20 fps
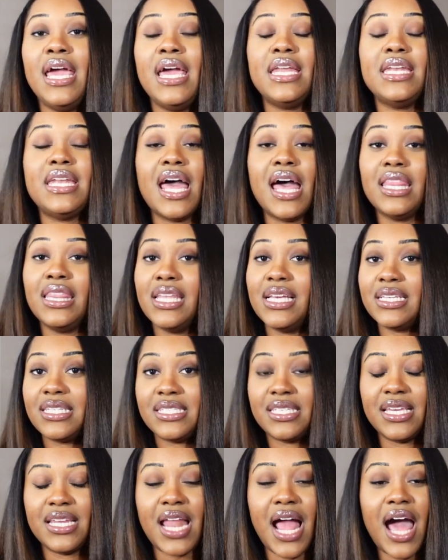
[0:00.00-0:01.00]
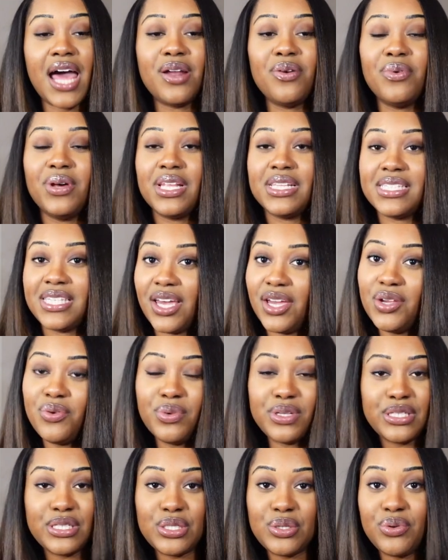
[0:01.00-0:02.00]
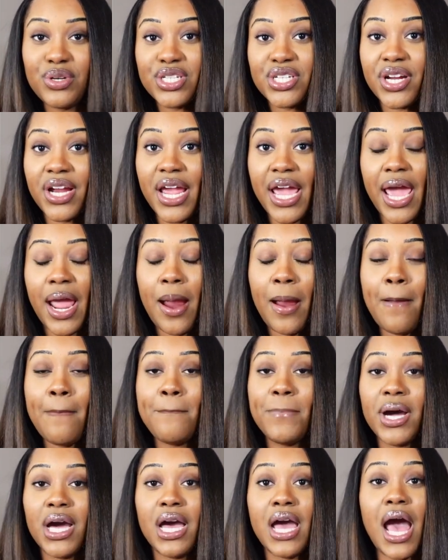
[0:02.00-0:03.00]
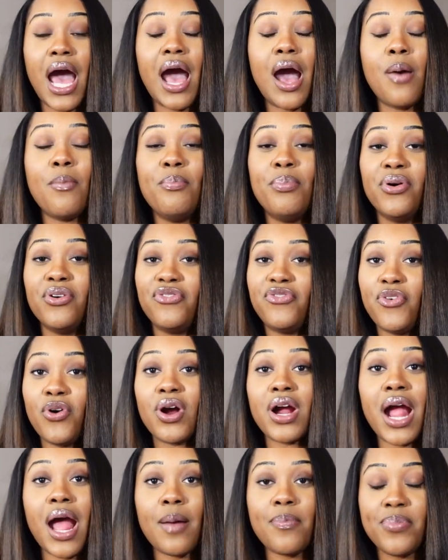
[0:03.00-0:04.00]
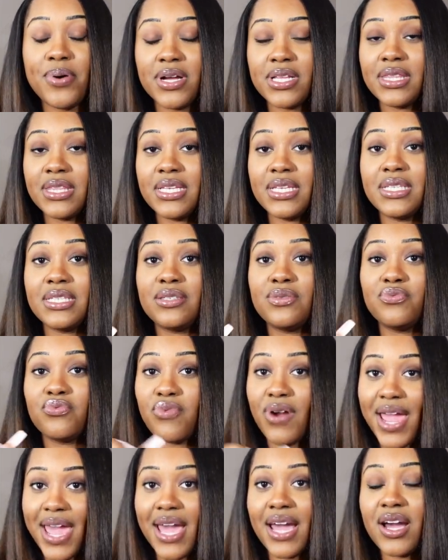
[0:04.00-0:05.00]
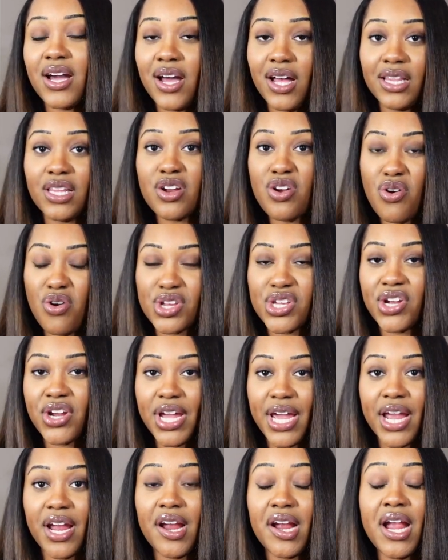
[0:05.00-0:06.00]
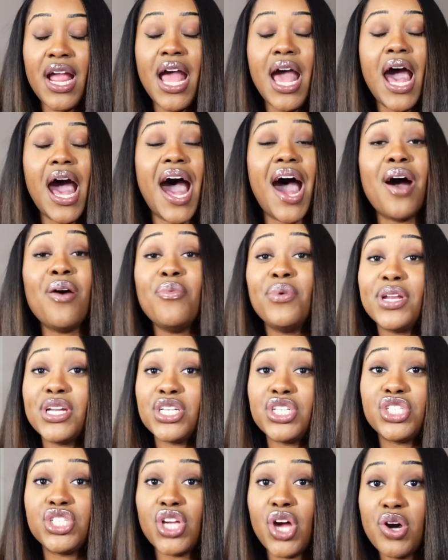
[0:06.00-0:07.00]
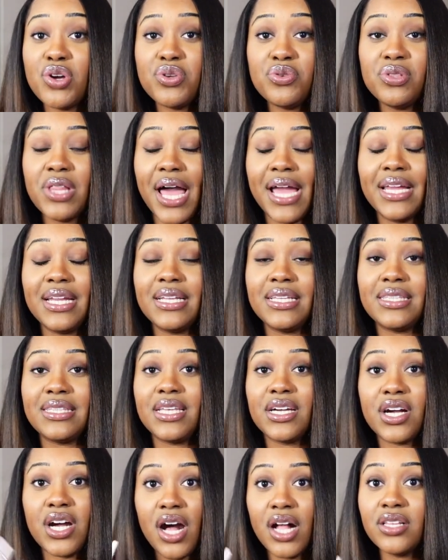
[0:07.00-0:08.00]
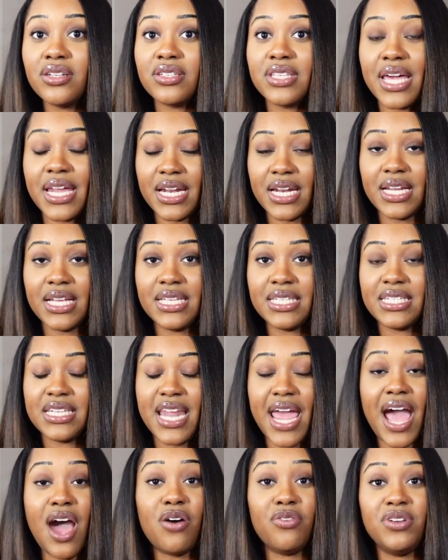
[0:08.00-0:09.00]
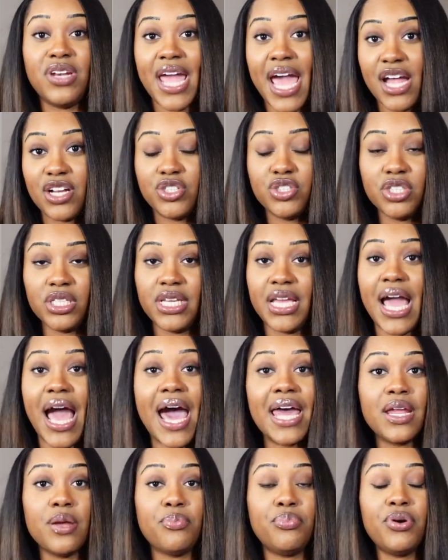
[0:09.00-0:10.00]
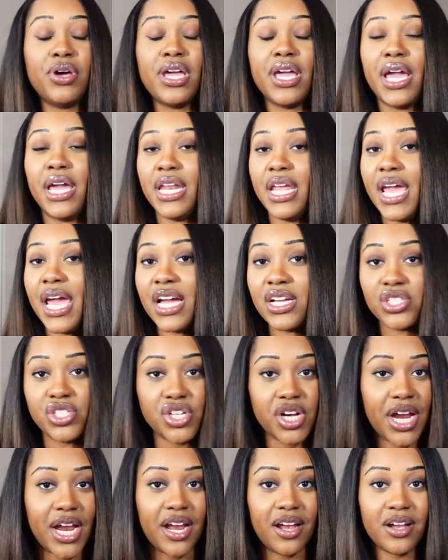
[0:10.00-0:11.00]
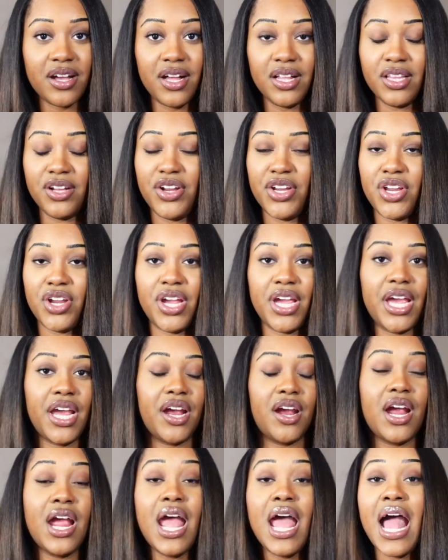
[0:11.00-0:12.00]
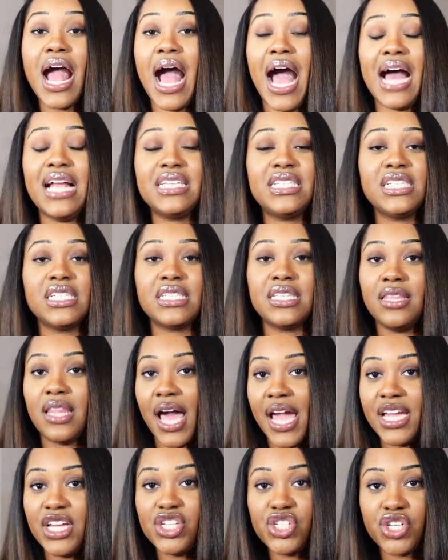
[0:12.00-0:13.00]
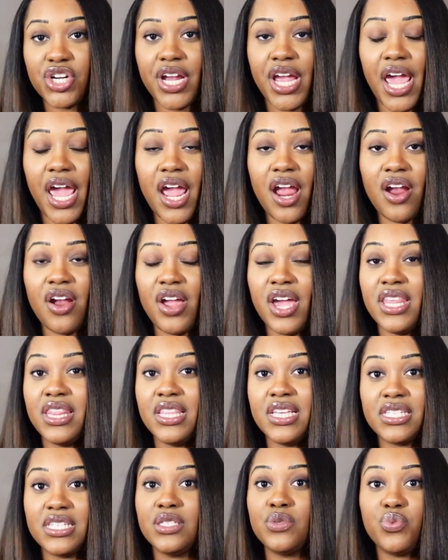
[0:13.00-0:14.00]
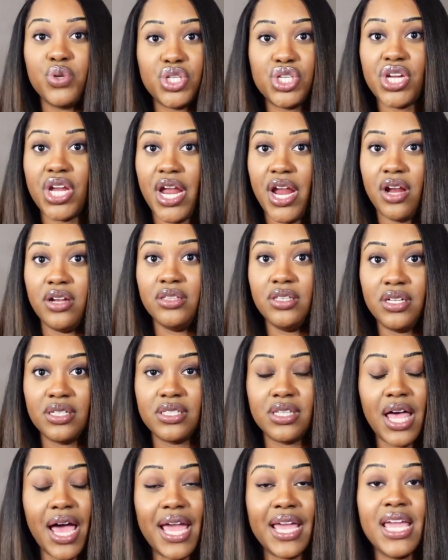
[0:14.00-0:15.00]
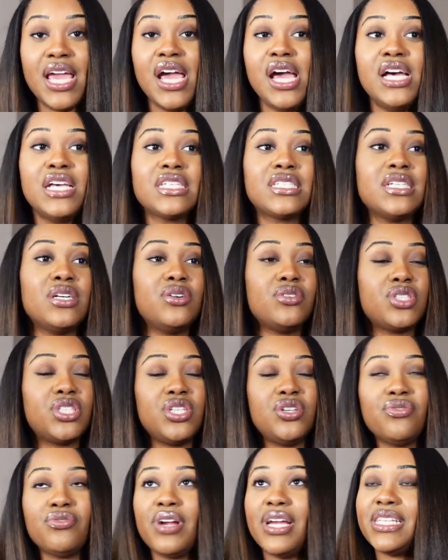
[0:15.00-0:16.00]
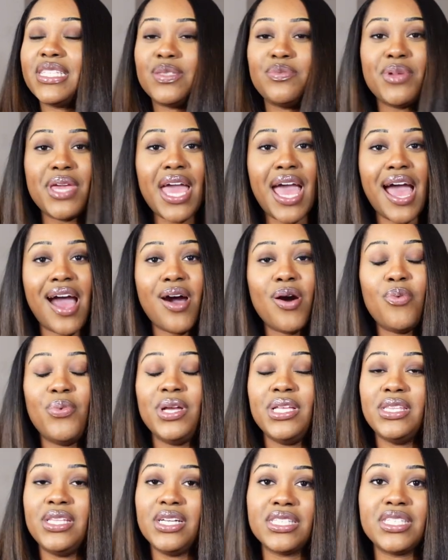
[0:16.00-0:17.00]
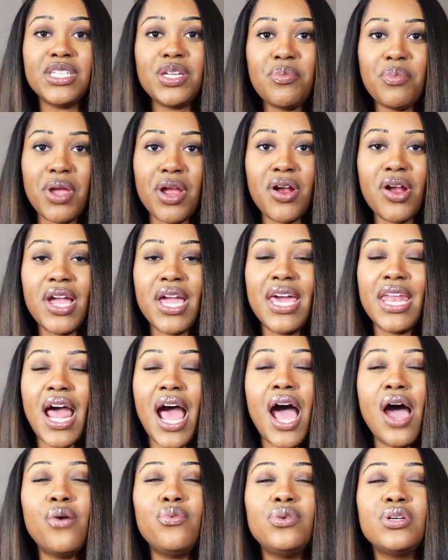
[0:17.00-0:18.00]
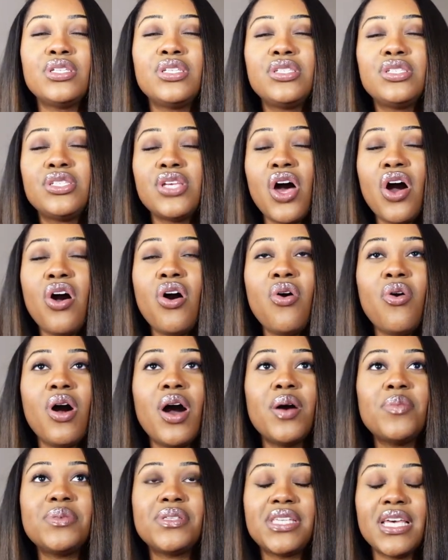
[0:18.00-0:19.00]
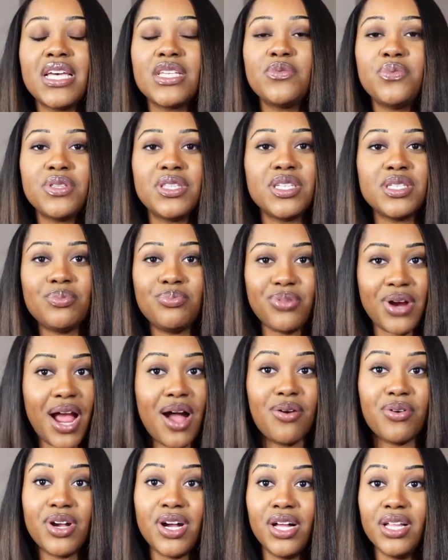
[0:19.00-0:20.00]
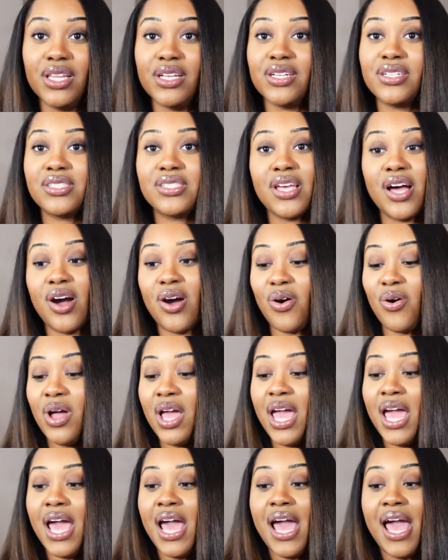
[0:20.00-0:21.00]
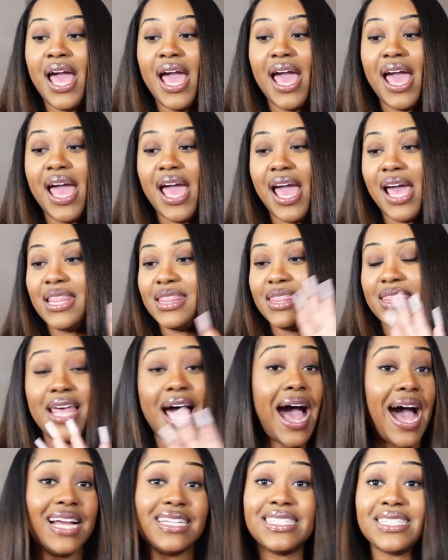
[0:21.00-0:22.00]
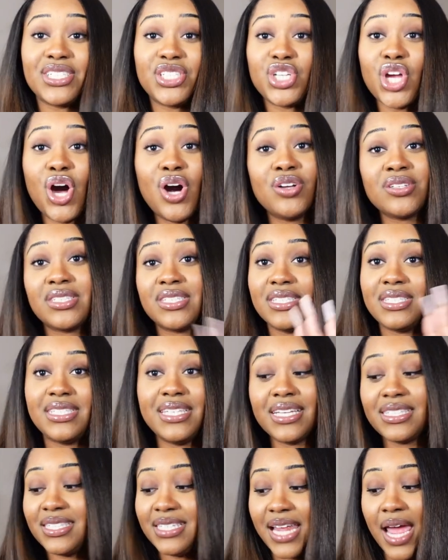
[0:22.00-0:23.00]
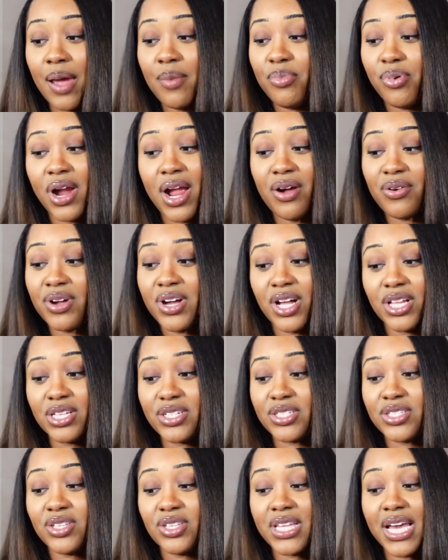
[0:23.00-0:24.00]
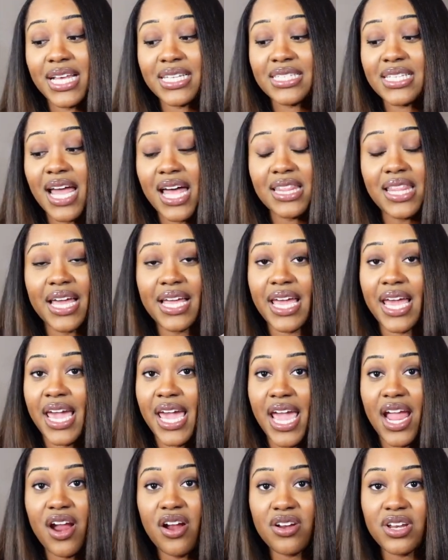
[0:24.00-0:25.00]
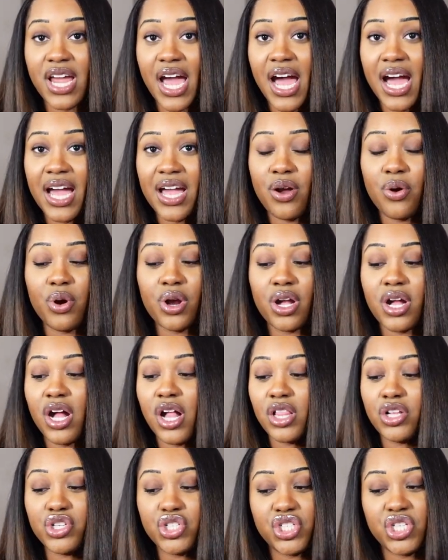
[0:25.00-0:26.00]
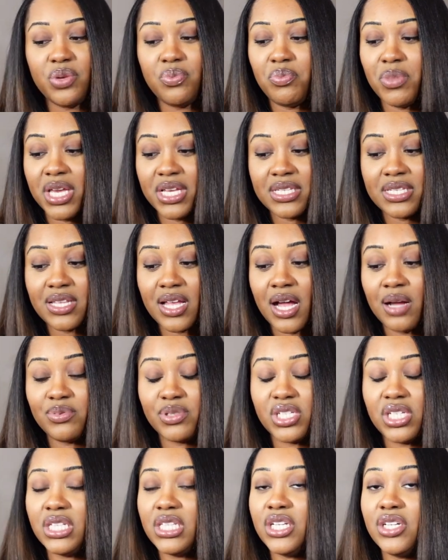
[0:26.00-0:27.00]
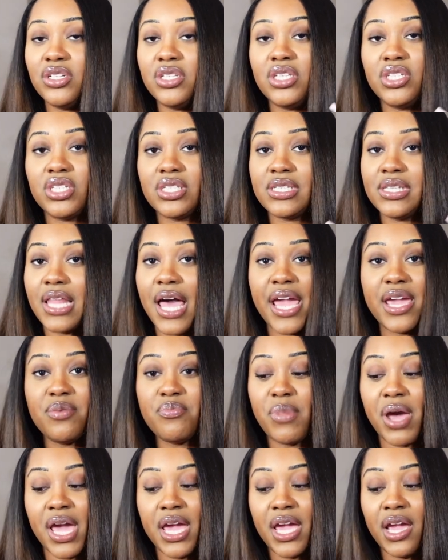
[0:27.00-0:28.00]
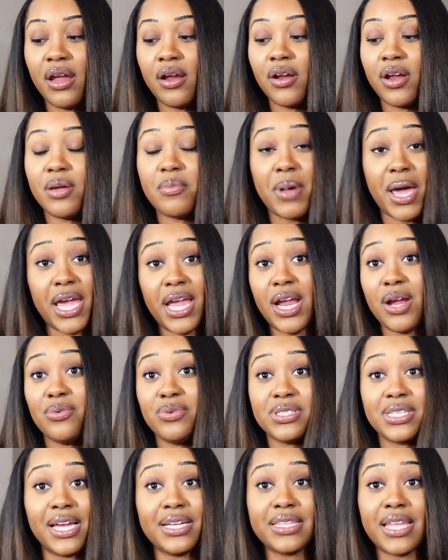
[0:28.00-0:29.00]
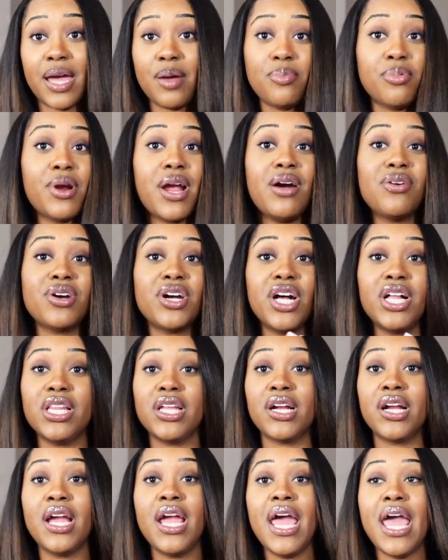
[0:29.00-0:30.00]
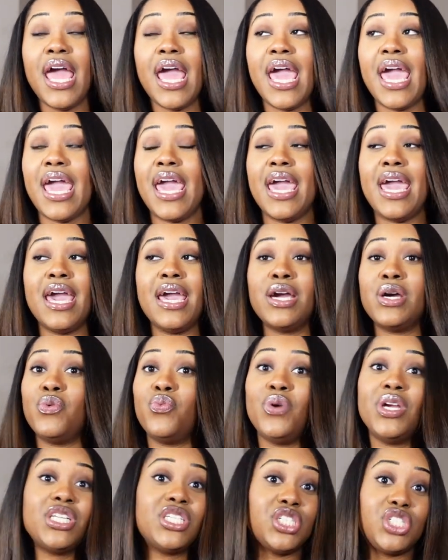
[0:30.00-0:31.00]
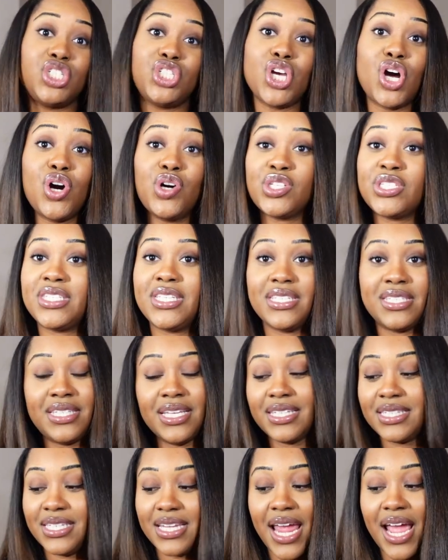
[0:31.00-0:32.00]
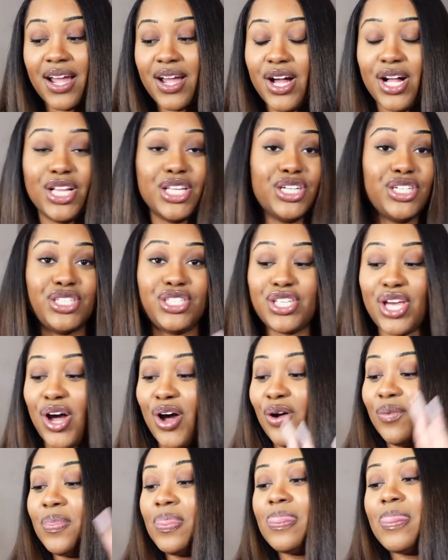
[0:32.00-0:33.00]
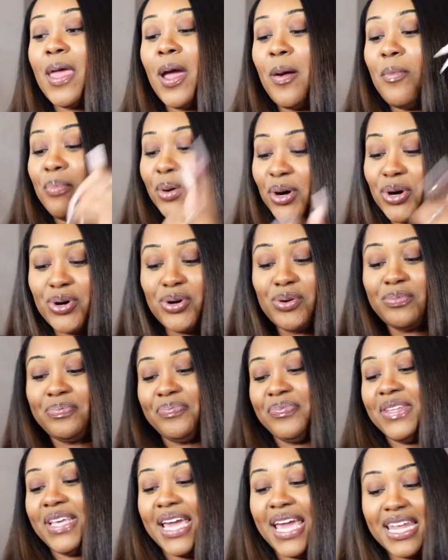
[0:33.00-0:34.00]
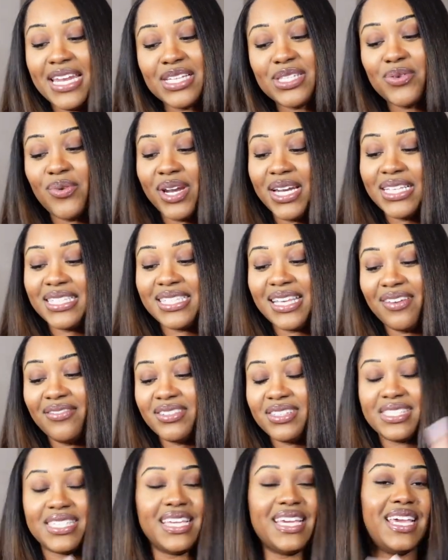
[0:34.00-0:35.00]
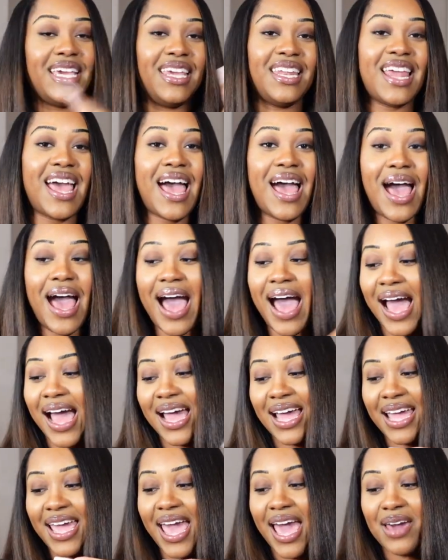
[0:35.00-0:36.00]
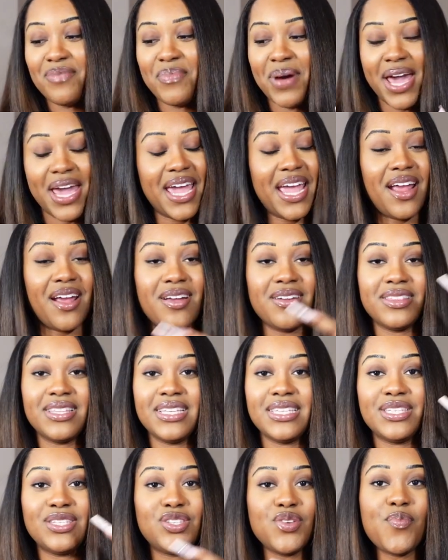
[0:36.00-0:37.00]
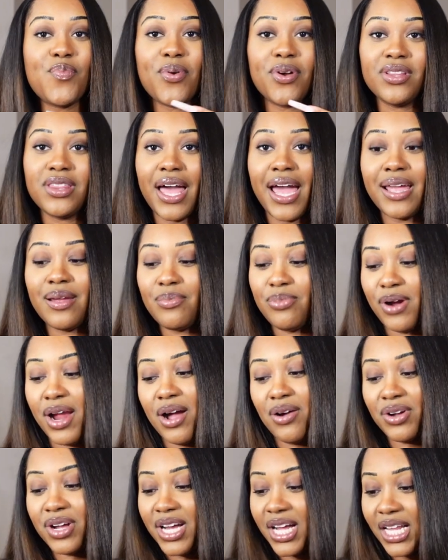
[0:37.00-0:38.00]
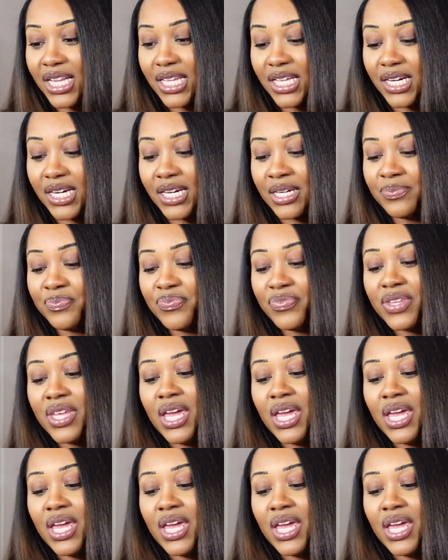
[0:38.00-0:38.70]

now listen, I don't want to tell you what to do with your hair, but before I put this red color on your hair, I want to show you like the color that it is now naturally. I didn't put any extra hair color in your hair. I just lightened your hair and this is what your hair looked like. So she rinsed me out, we looked in the mirror, and I was so obsessed with this brown color. So I just chose to stick to that brown color. So that's not like a hair dye or a color she mixed up. She literally just lightened my hair and my hair was like that brown color. And we just chose to stick to that color. So boom, the end of 2017, I had my hair this super light brown color.